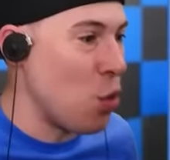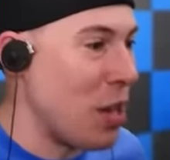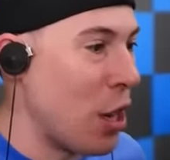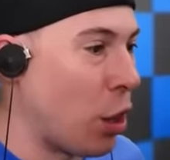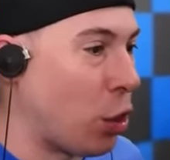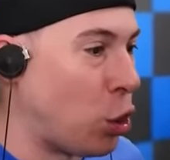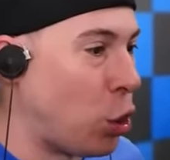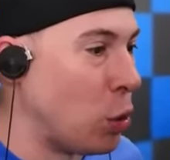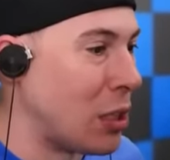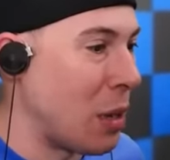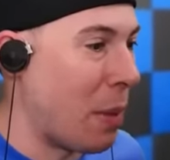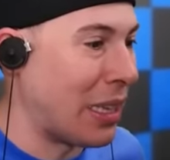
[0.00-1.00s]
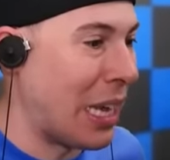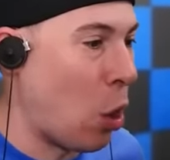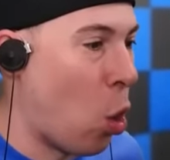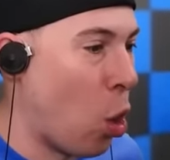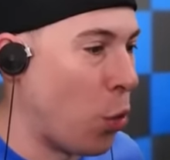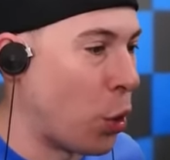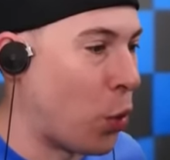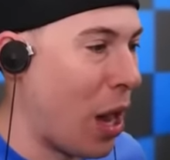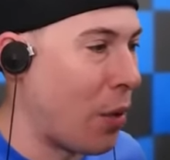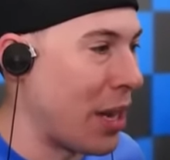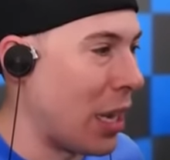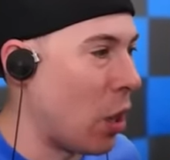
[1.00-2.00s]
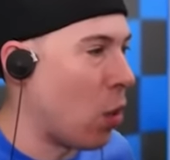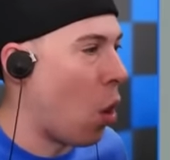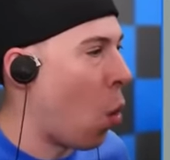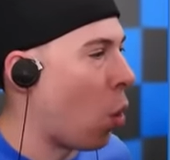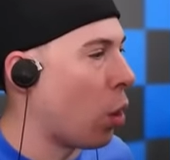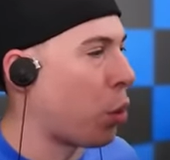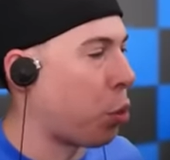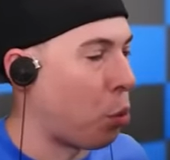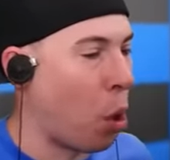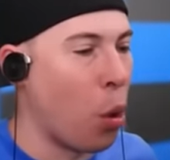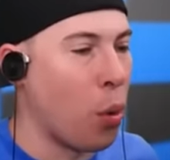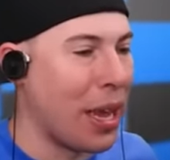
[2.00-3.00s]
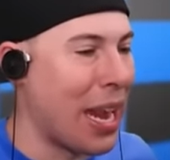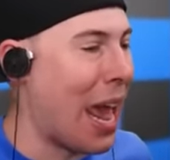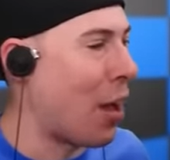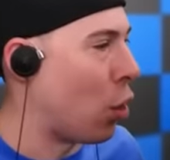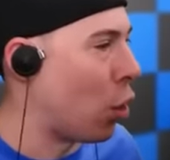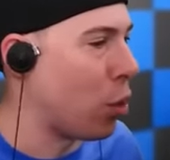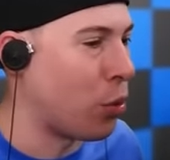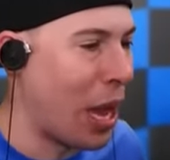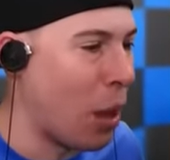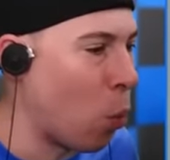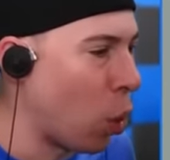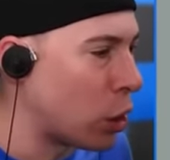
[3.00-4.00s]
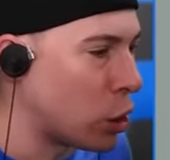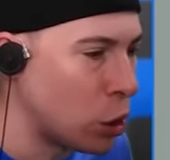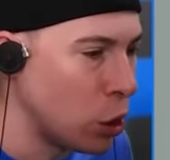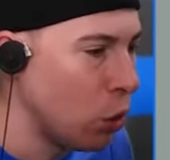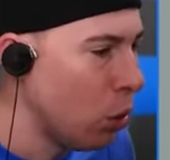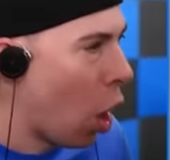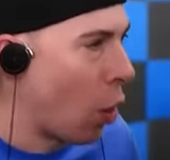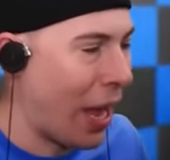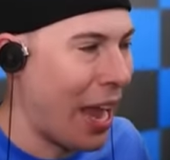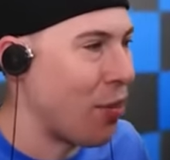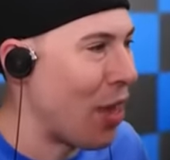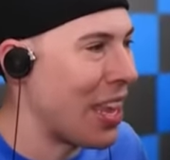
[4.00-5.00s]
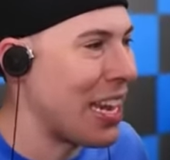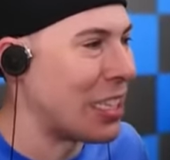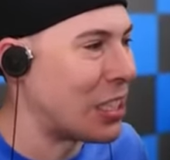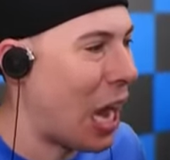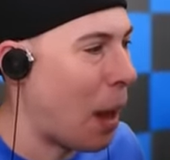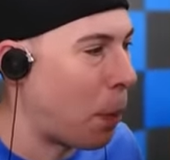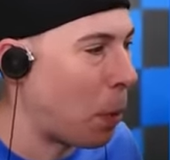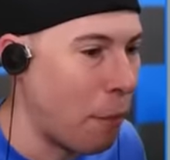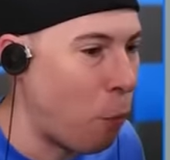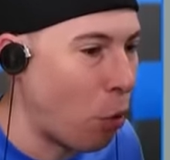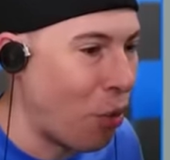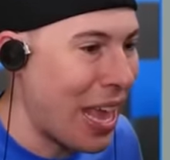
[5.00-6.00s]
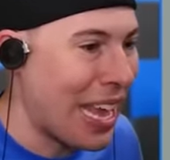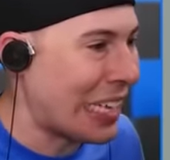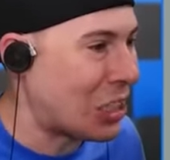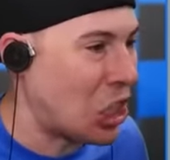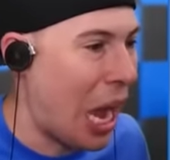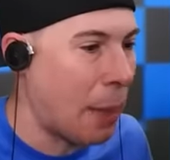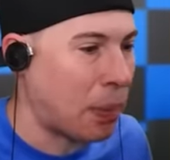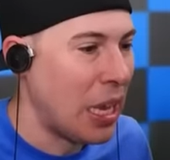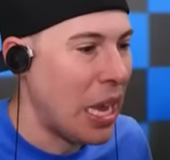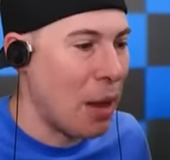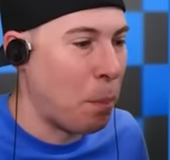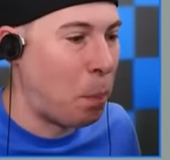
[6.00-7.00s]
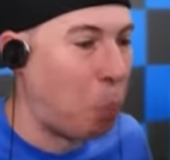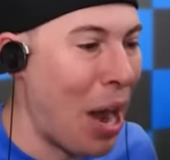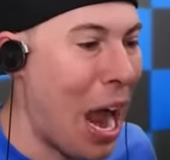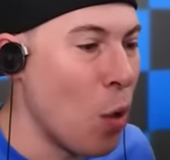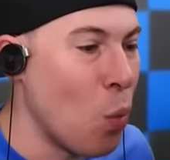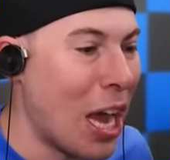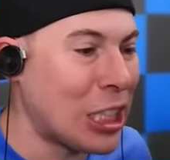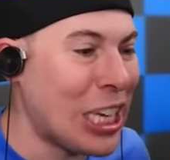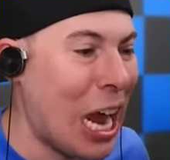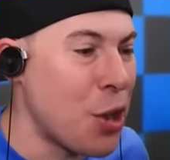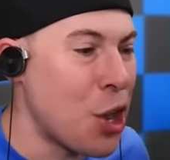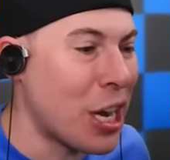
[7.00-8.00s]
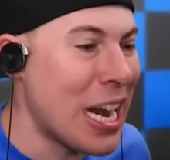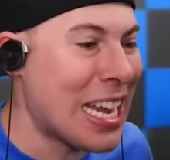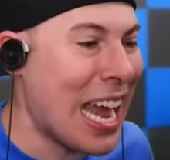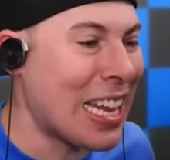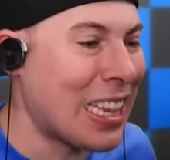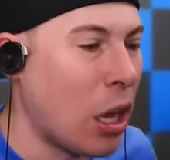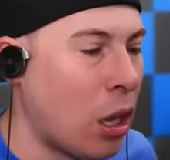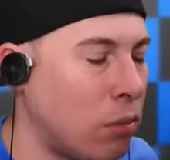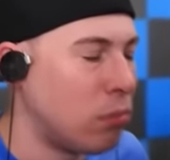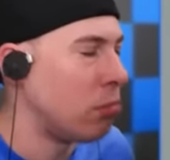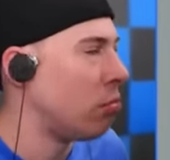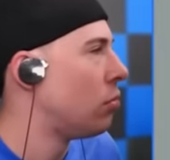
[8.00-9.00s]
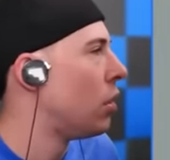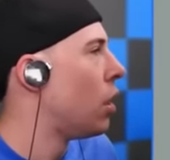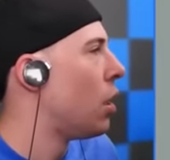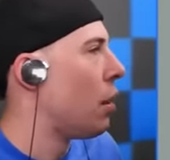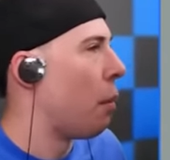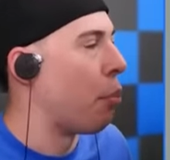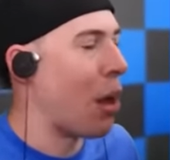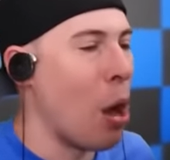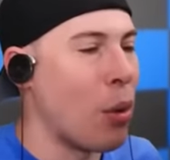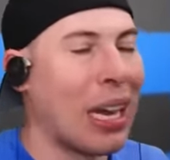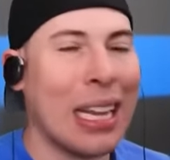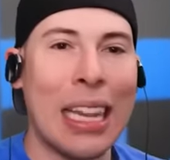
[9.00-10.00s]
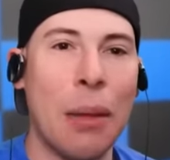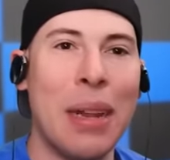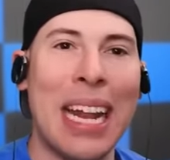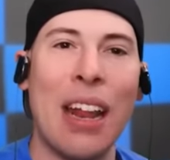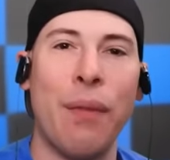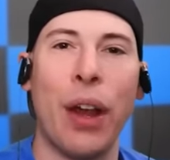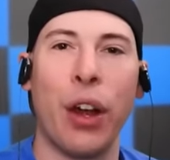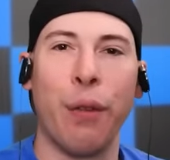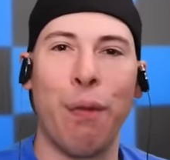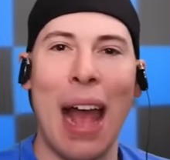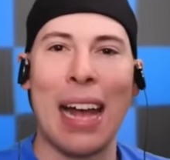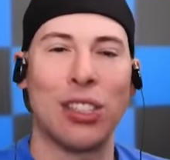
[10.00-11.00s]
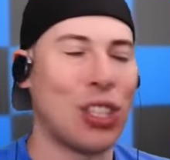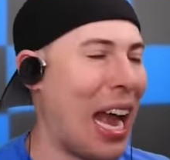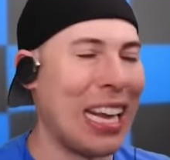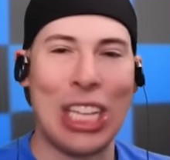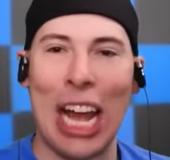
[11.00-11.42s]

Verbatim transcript: You need to do something about that hole in the ground, Yellow, or throw it at her. That works too. Okay, they need to stop her before they get stopped. And Brown, watch out. You're going to get Brown got eliminated very fast, guys.